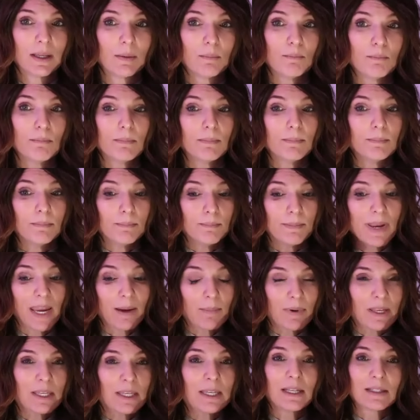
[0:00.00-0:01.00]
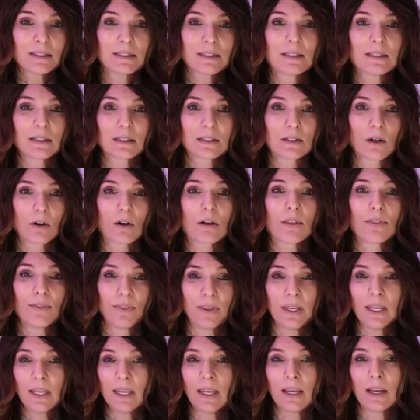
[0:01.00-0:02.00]
maybe needs to start
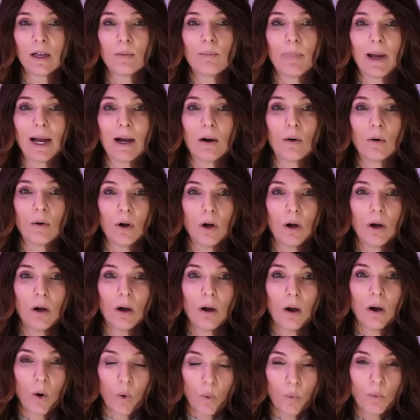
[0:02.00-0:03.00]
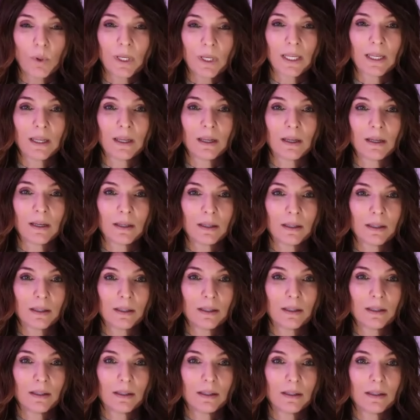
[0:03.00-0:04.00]
thinking about owning
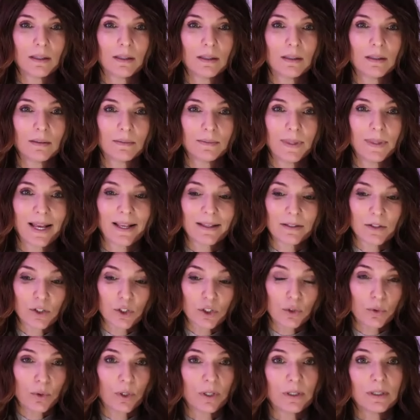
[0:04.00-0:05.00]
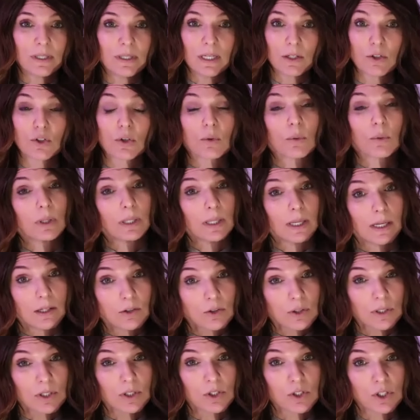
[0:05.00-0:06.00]
that student teacher
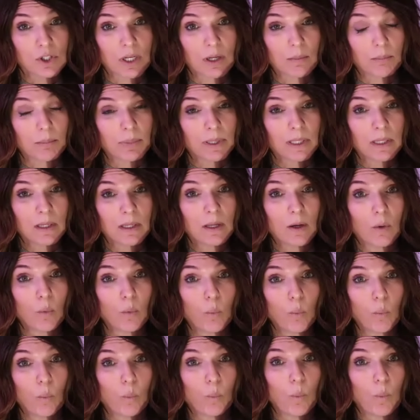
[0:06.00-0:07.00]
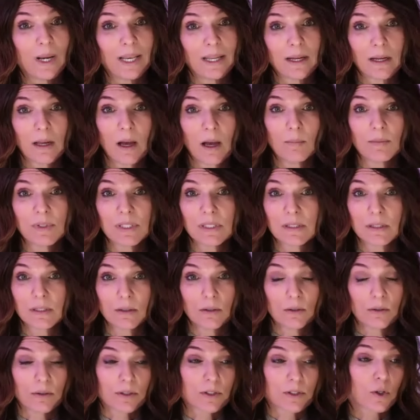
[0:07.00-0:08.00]
relationship when it comes
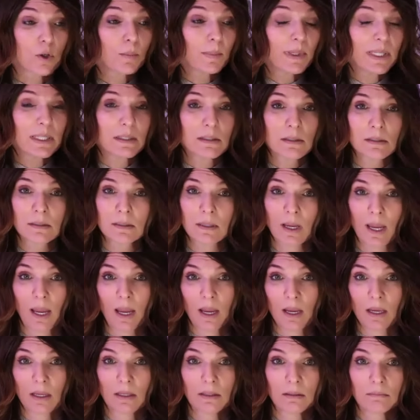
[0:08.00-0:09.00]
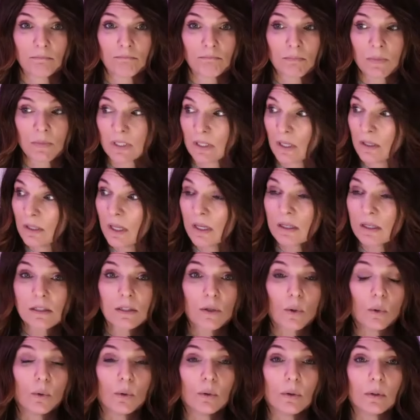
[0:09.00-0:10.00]
to sermons and Sunday
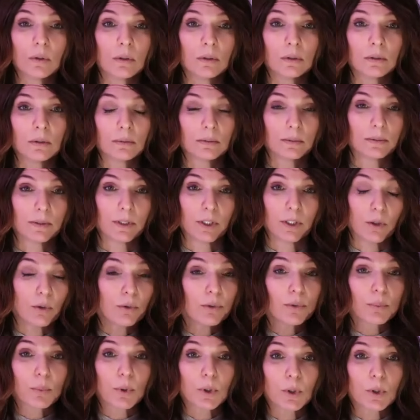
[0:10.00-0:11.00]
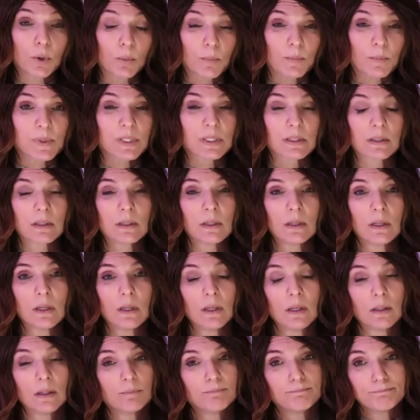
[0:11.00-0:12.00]
school, youth rooms,
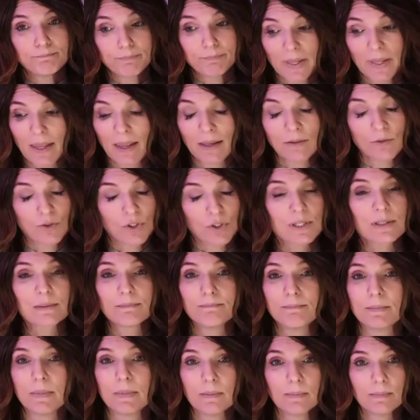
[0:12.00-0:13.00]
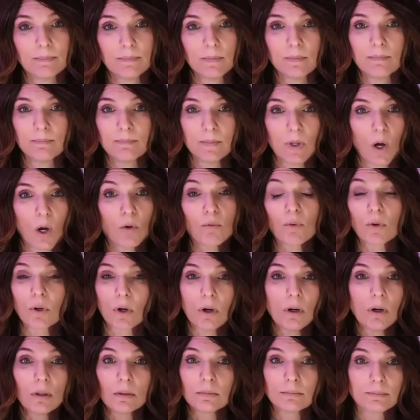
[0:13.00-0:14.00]
and just
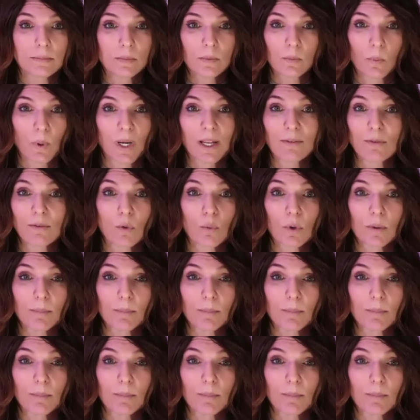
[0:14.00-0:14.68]
overall whatever we're being